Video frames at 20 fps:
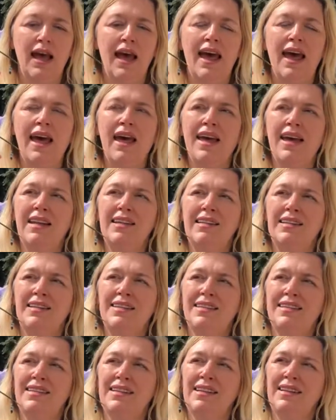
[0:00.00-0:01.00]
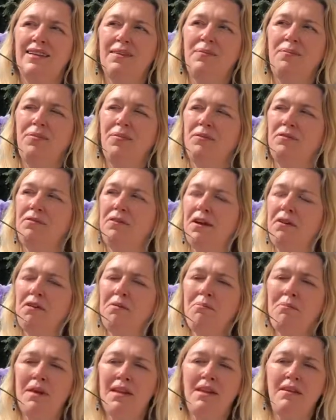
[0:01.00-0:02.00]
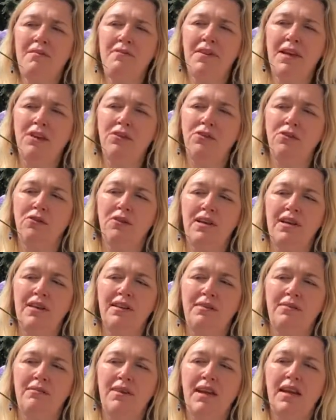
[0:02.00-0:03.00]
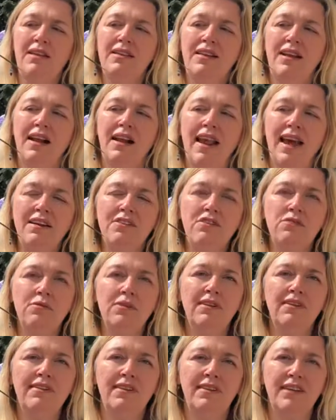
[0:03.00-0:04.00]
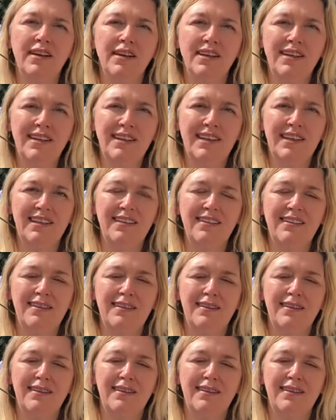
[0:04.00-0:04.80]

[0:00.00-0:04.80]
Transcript: And very many Victorian intellectuals and artists